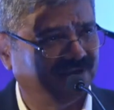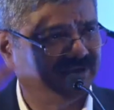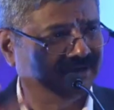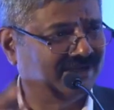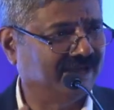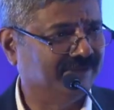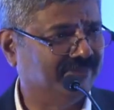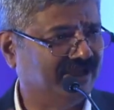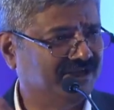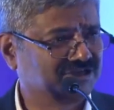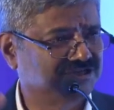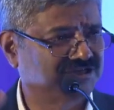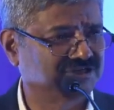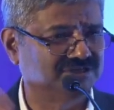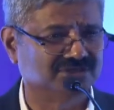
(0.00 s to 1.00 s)

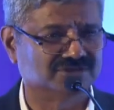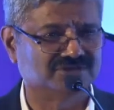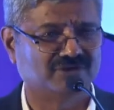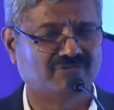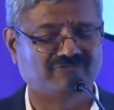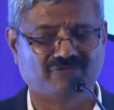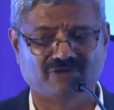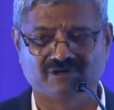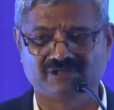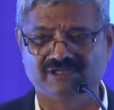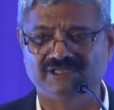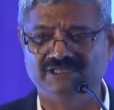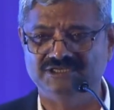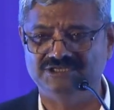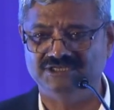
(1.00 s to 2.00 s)
dimensions of what
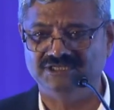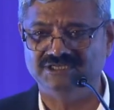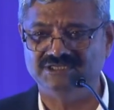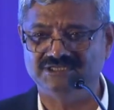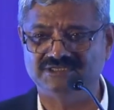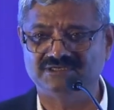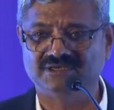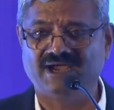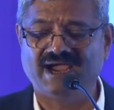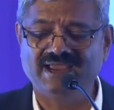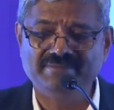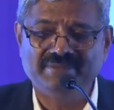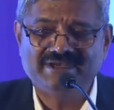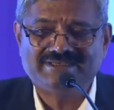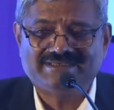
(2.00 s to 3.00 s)
religion is. I
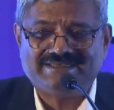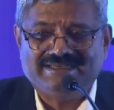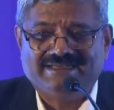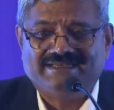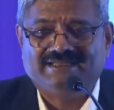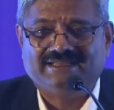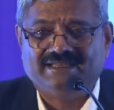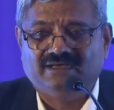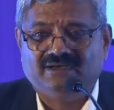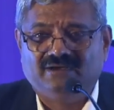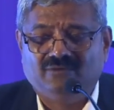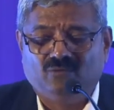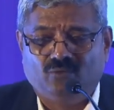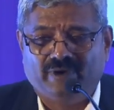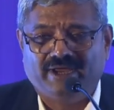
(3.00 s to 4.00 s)
may see it in a
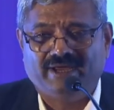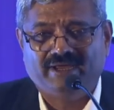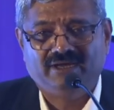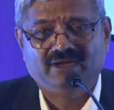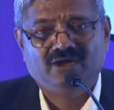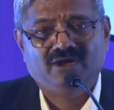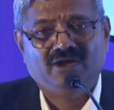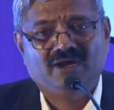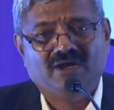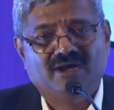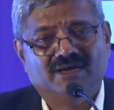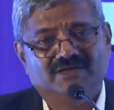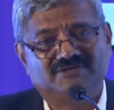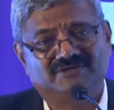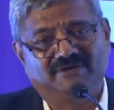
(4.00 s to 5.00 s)
way,
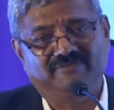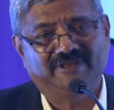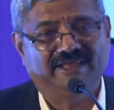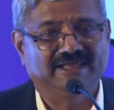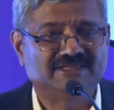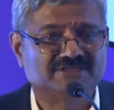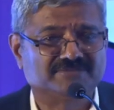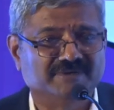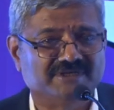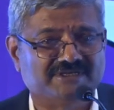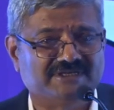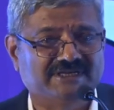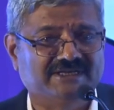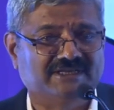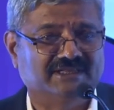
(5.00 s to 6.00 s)
someone else may
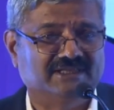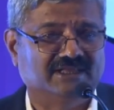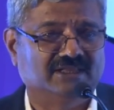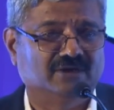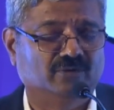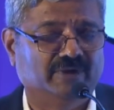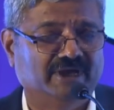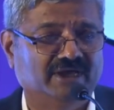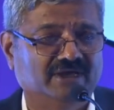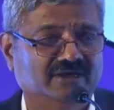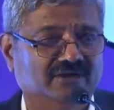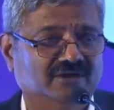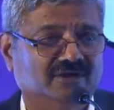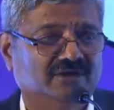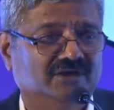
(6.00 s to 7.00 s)
see it another way.
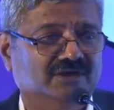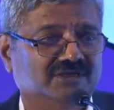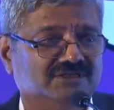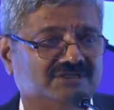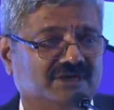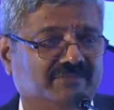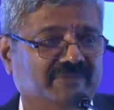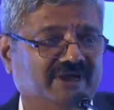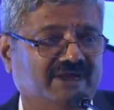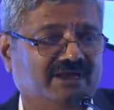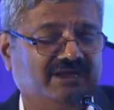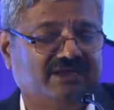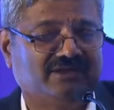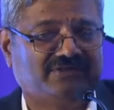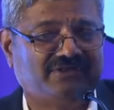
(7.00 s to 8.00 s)
Some may
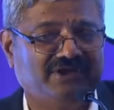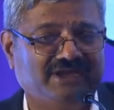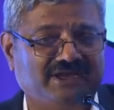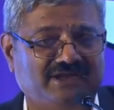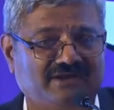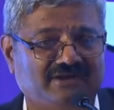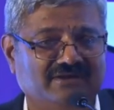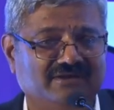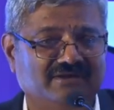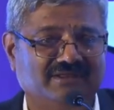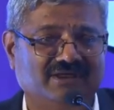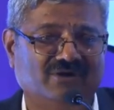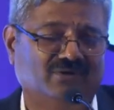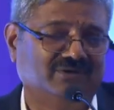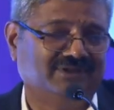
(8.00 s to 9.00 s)
think,
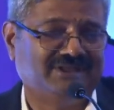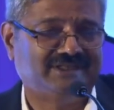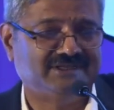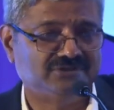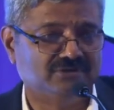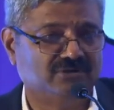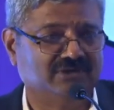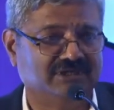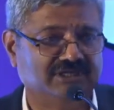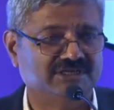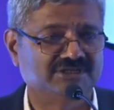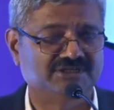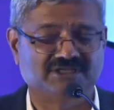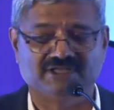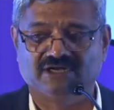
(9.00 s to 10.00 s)
oh, there is no
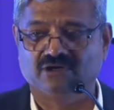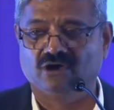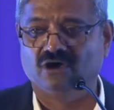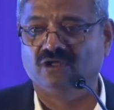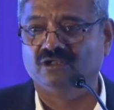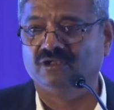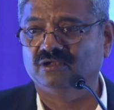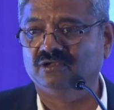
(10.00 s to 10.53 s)
religion at all.